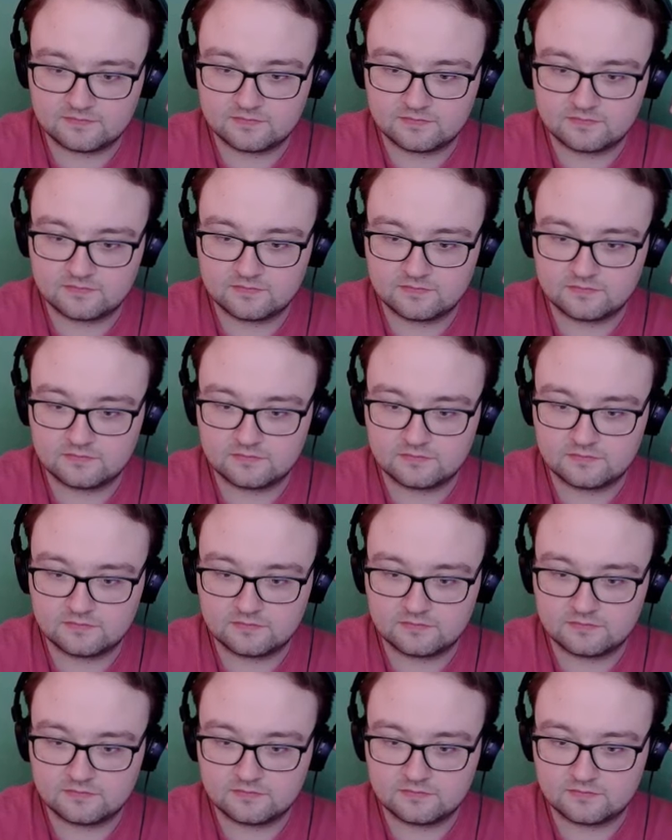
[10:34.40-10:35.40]

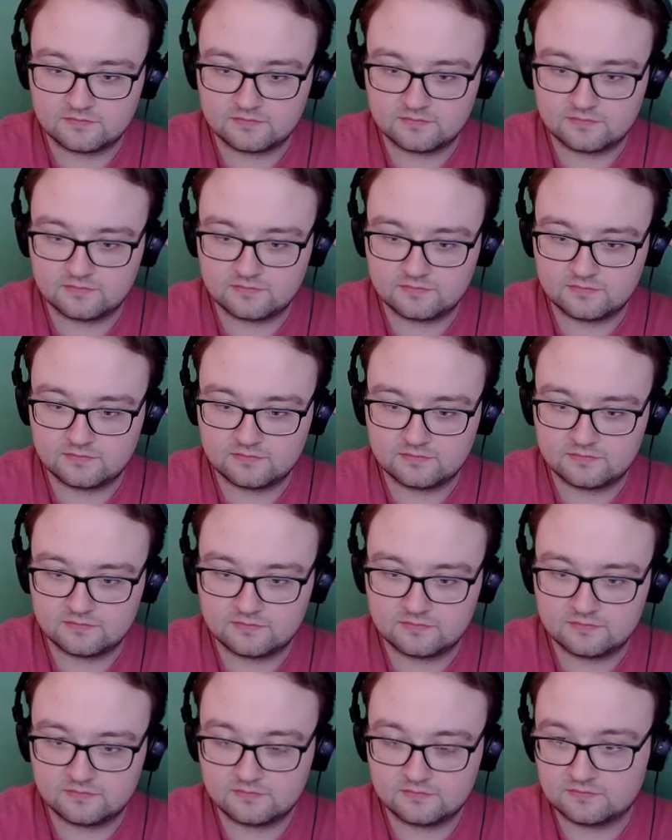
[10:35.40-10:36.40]

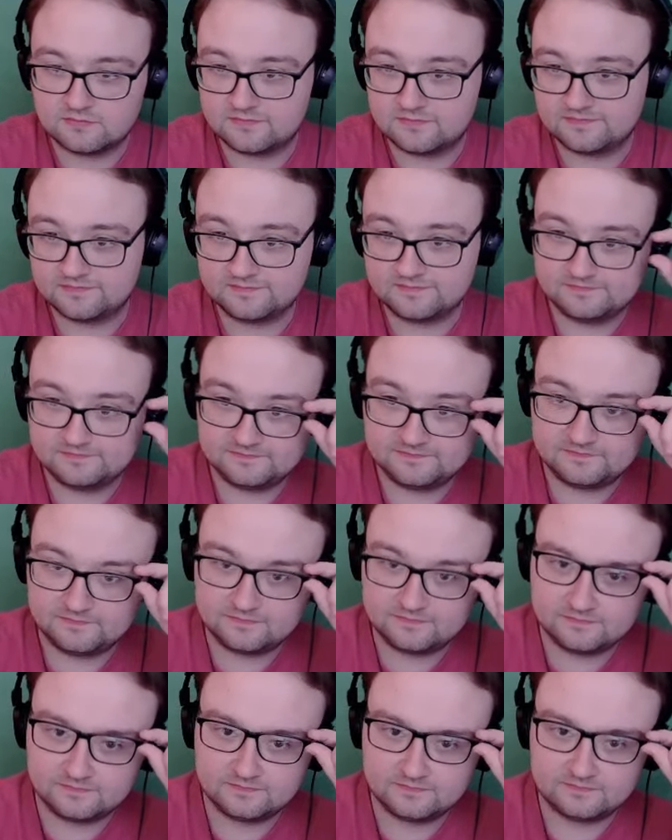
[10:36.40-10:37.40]

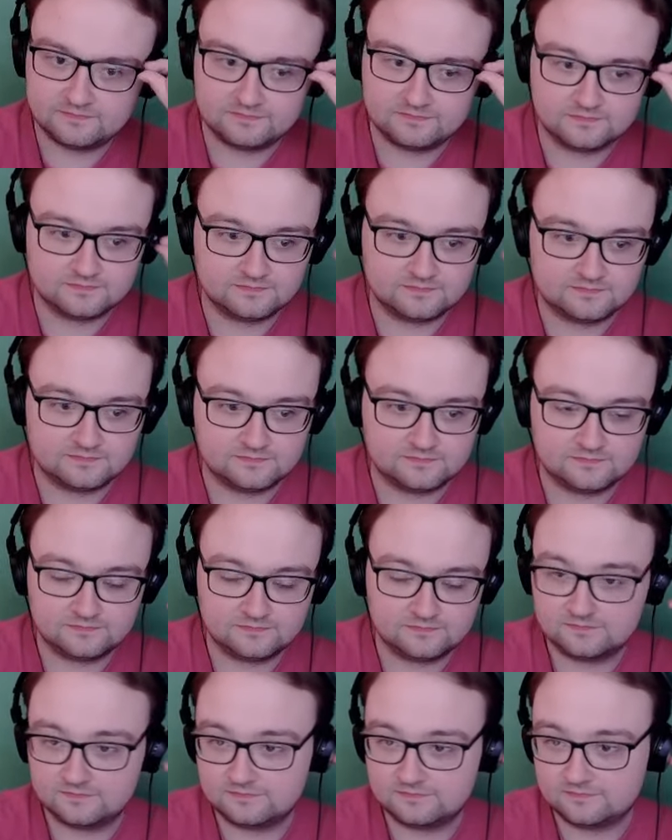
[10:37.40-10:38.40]

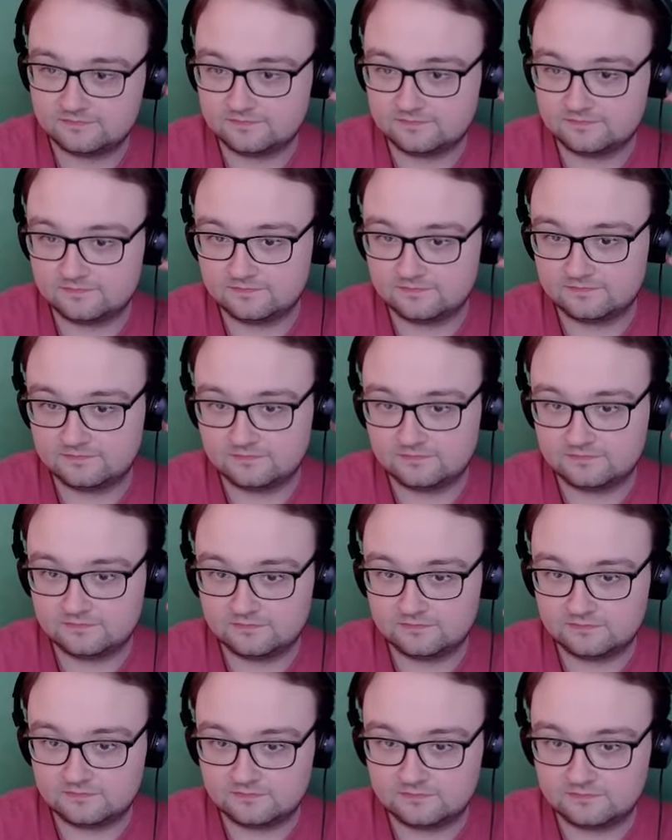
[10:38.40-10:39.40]

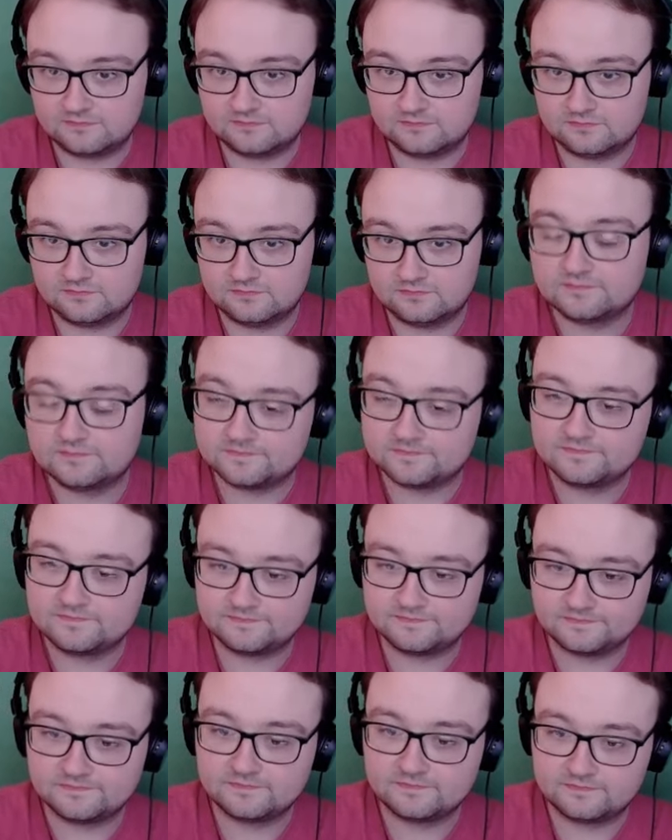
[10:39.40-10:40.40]

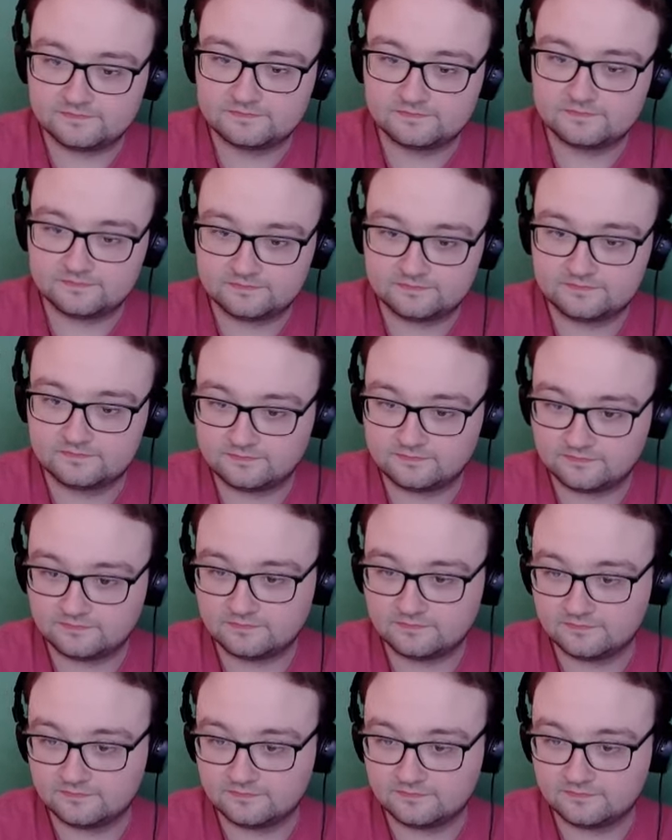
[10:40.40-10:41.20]
[no speech]